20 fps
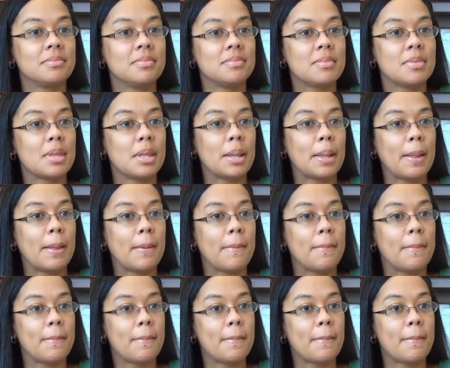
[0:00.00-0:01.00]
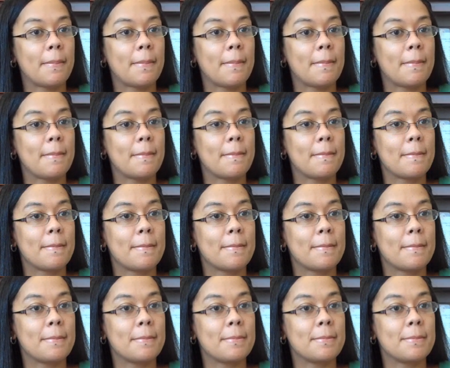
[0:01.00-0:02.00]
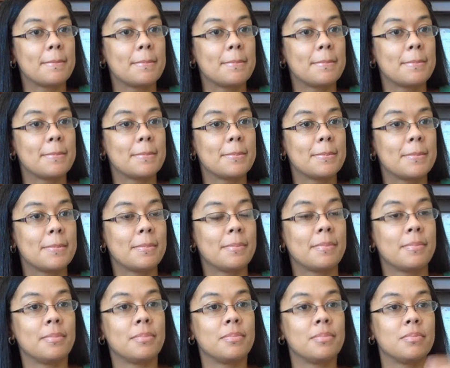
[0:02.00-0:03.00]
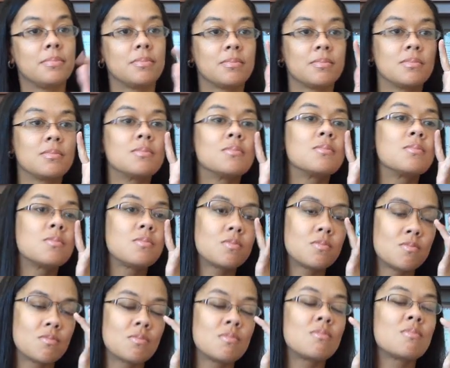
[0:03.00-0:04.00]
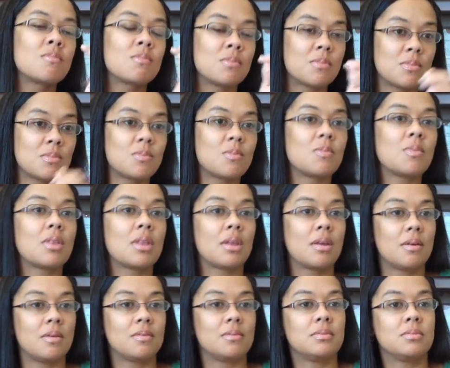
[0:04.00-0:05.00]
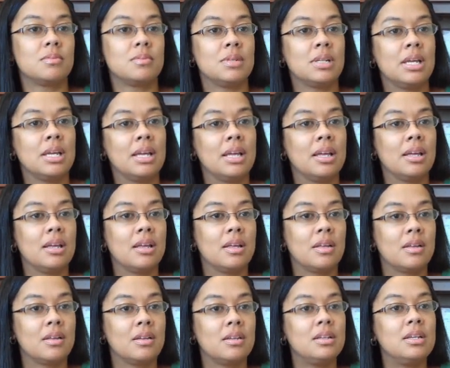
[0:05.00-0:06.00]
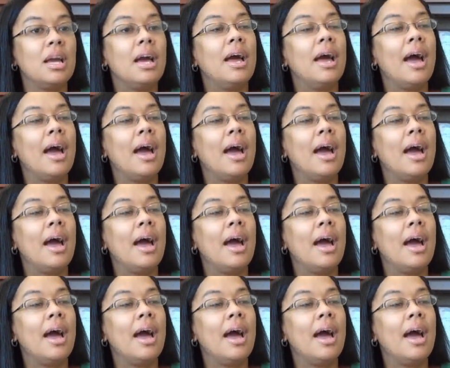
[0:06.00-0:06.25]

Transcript: Do you think the IB curriculum has anything to do with that?